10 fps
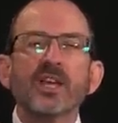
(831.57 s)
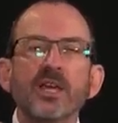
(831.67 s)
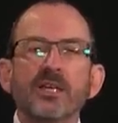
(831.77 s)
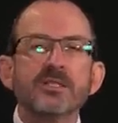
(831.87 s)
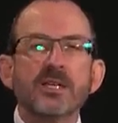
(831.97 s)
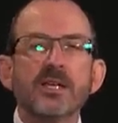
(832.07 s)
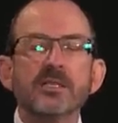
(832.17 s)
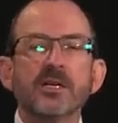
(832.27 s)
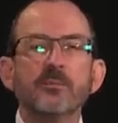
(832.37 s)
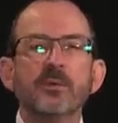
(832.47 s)
his
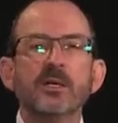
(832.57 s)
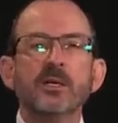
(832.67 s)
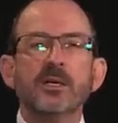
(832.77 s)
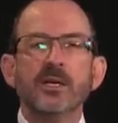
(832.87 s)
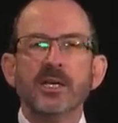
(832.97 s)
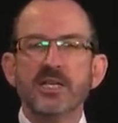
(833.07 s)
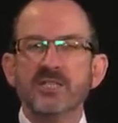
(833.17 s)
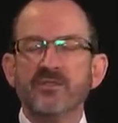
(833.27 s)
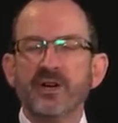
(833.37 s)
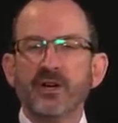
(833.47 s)
kingdom,
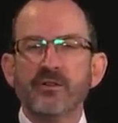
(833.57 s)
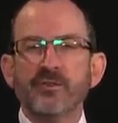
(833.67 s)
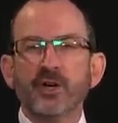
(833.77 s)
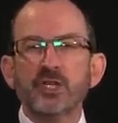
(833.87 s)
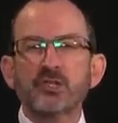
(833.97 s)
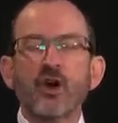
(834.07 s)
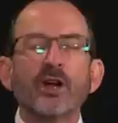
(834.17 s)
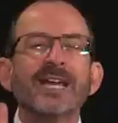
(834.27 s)
is very, very strong.